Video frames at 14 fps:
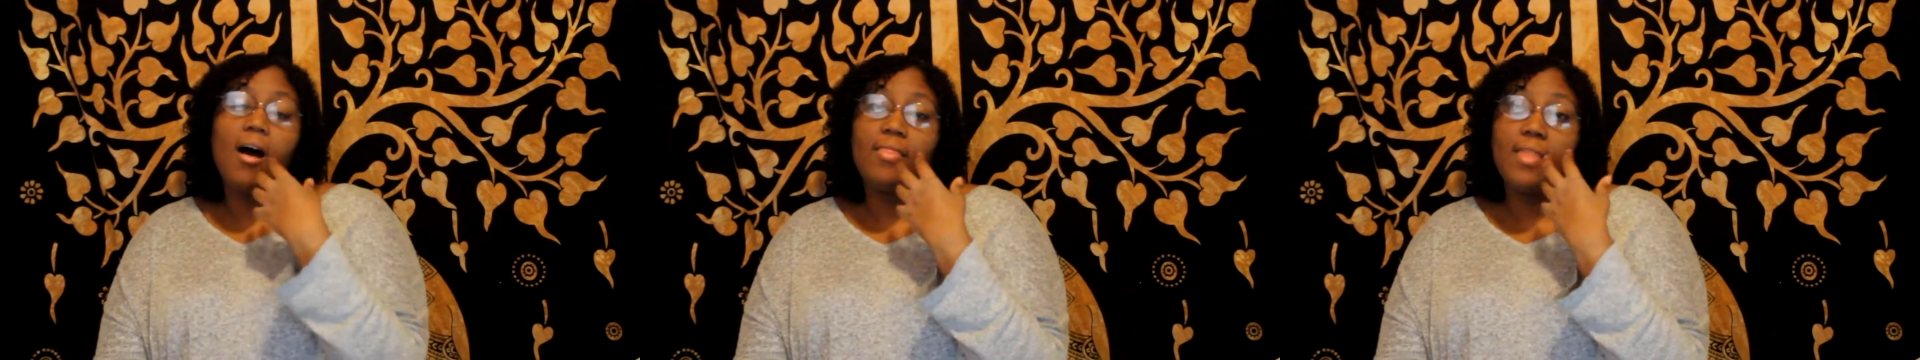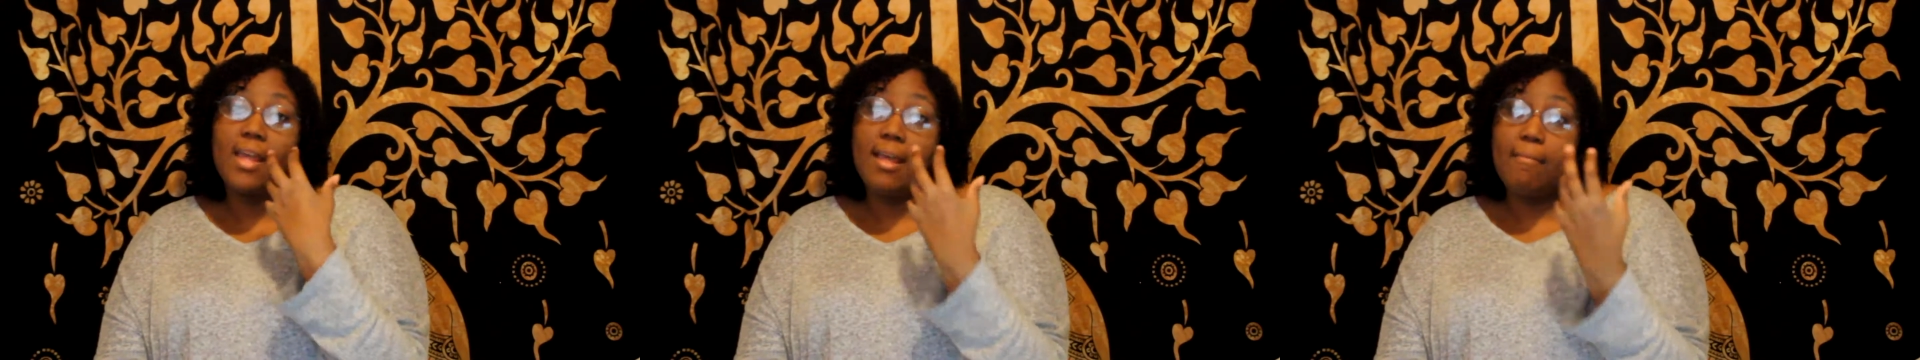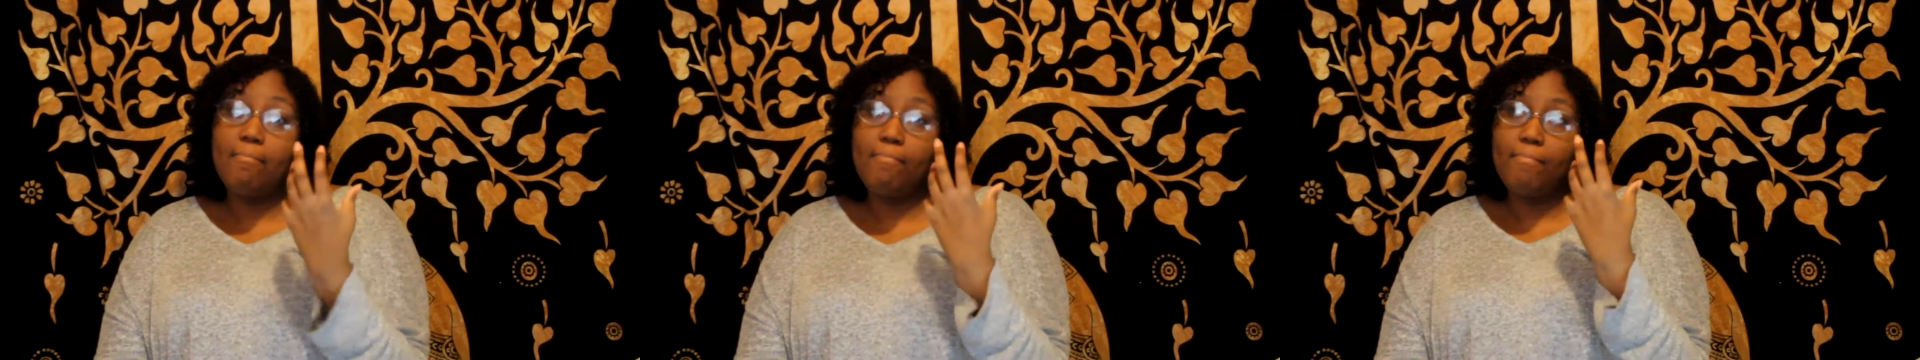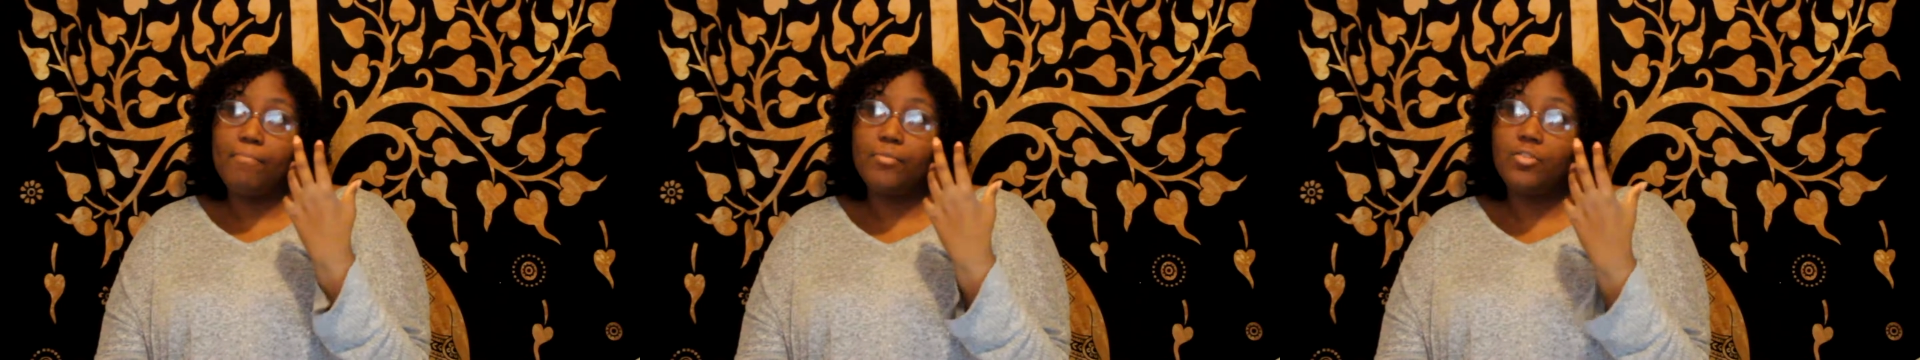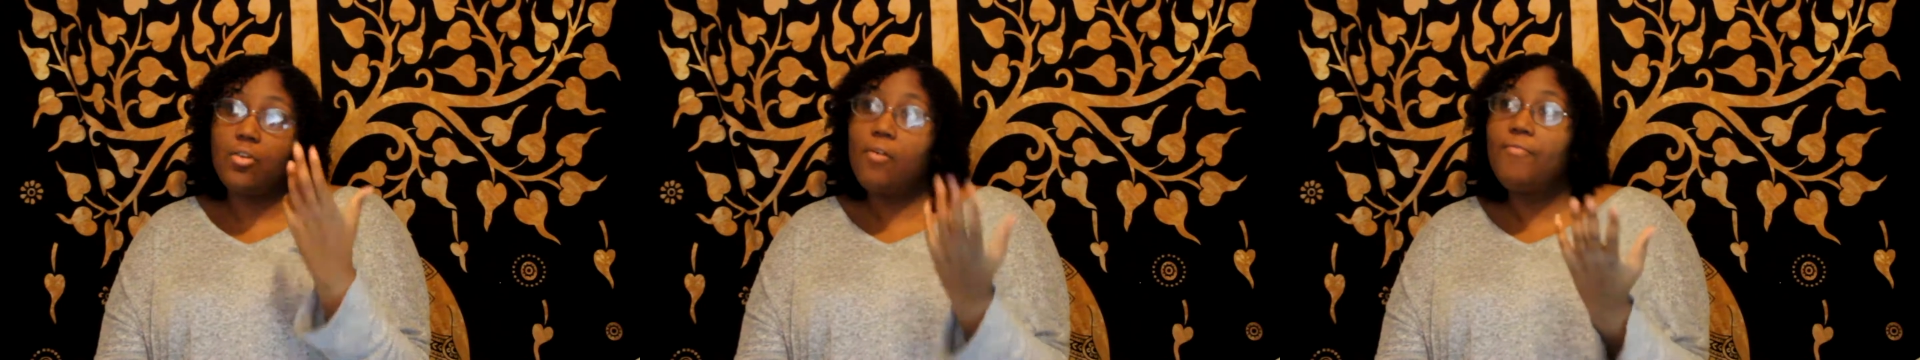They get
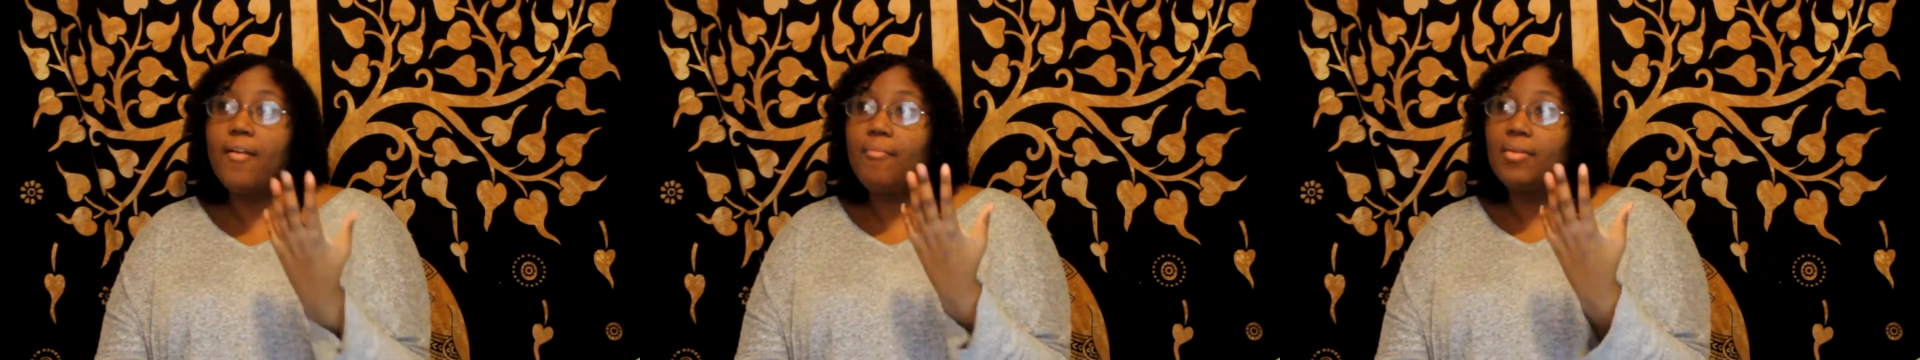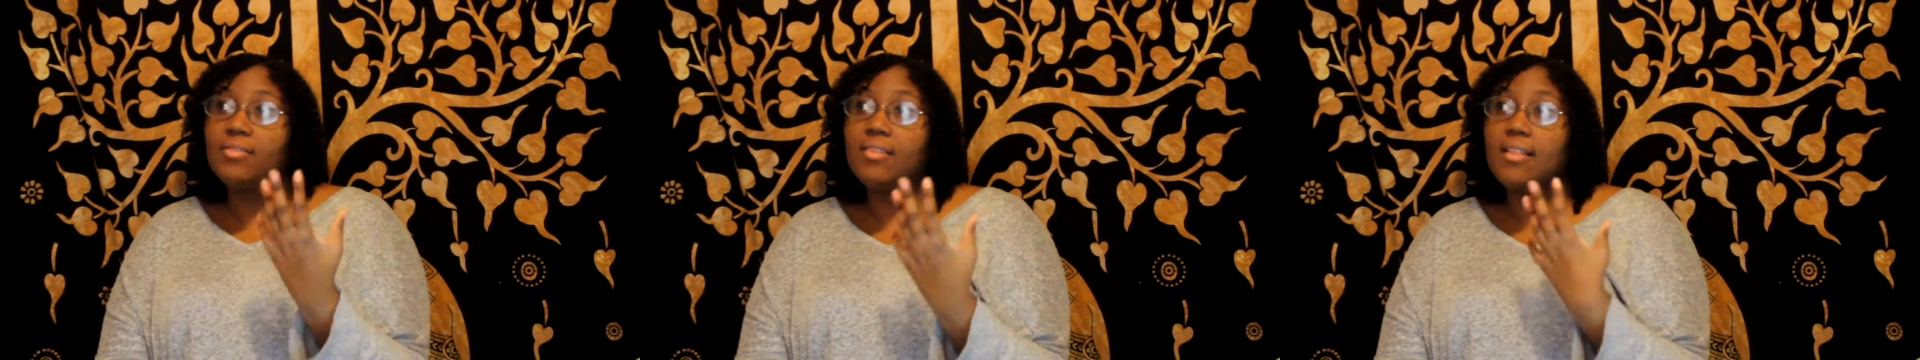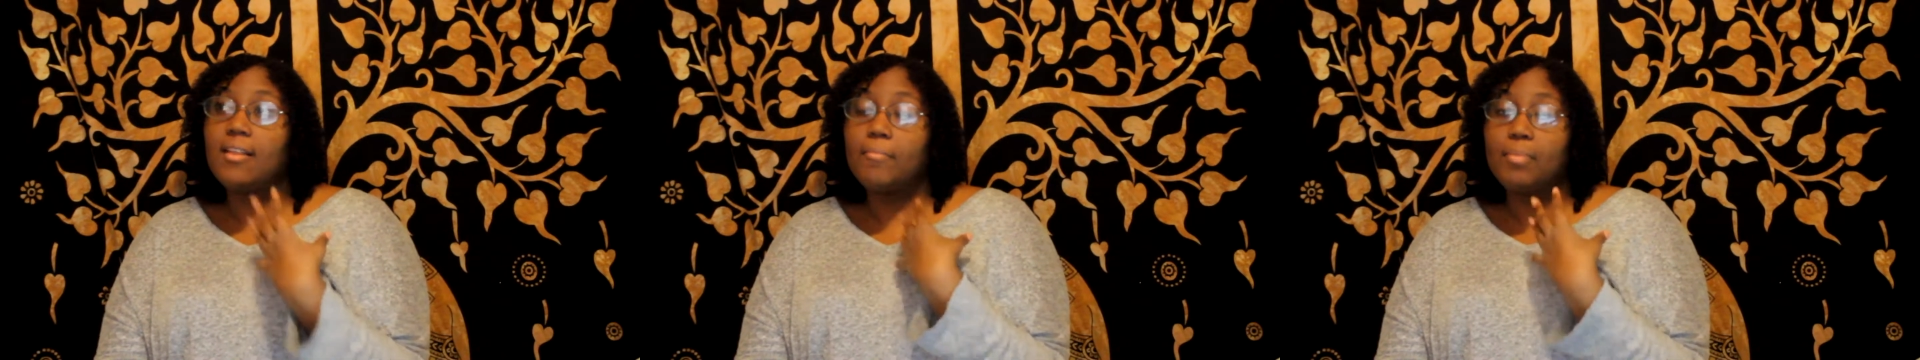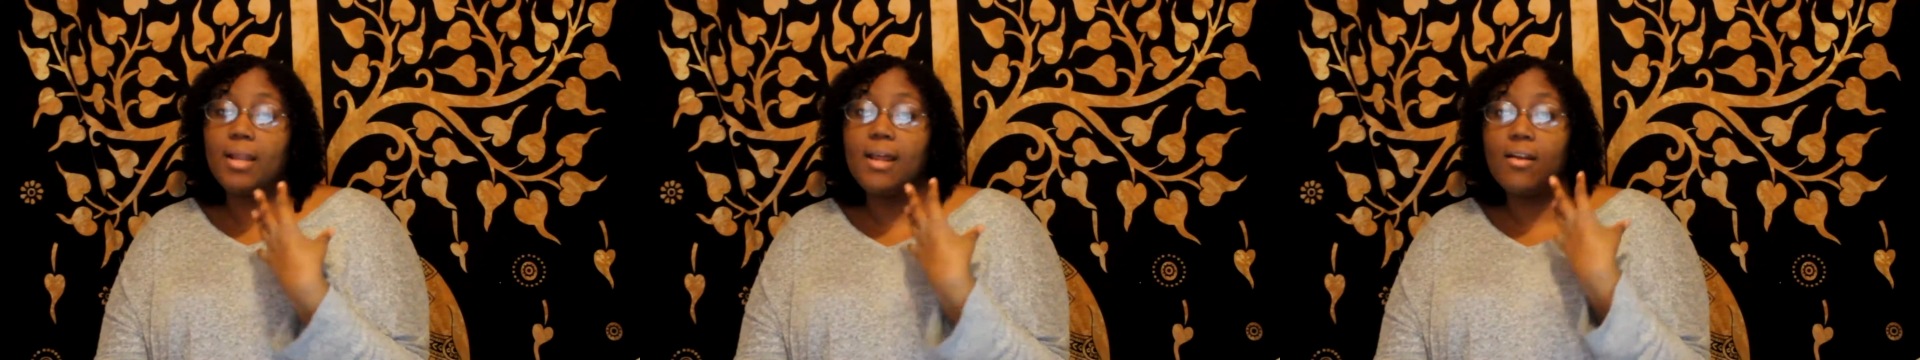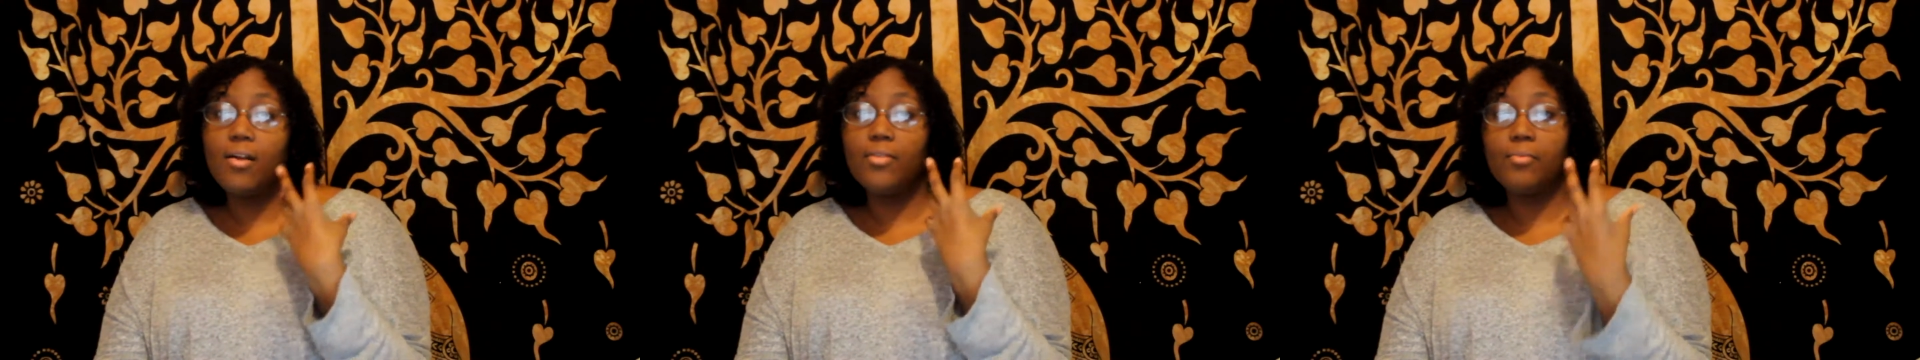so famous that they're
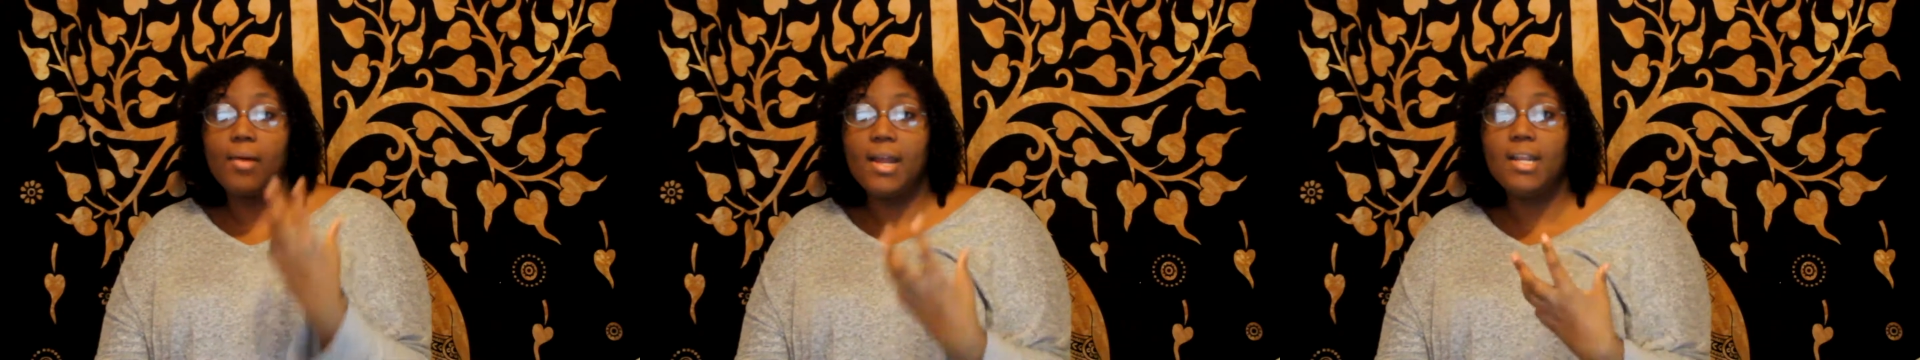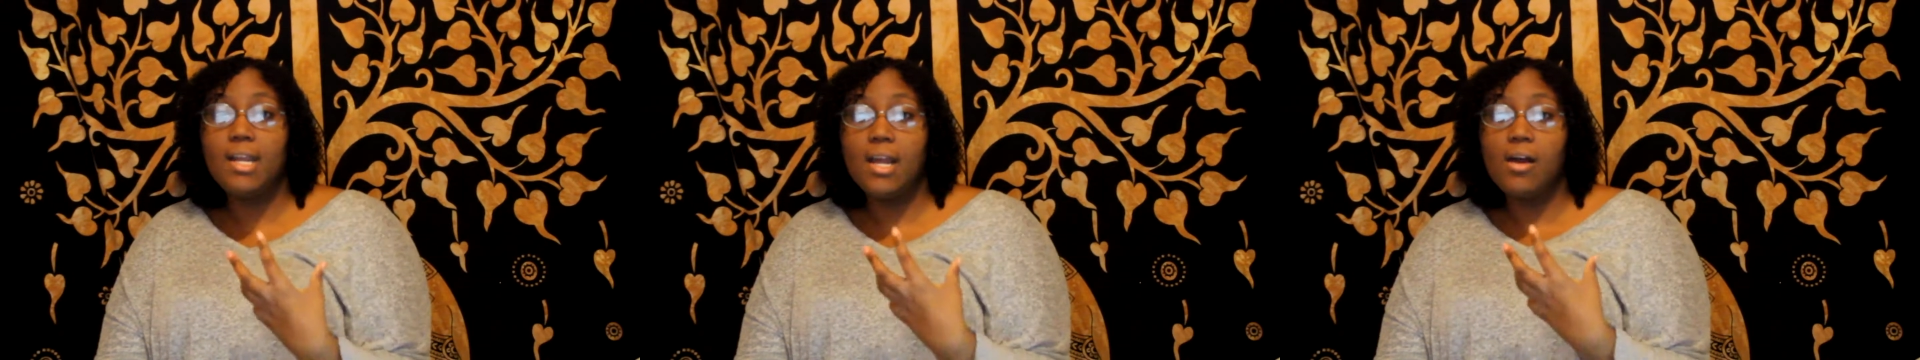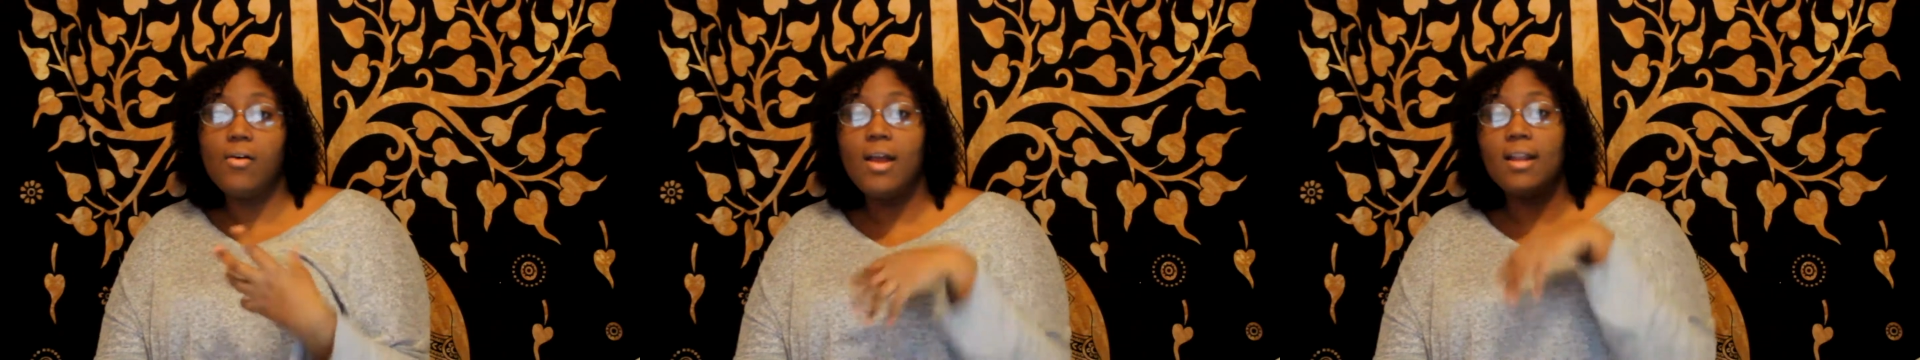played on the radio,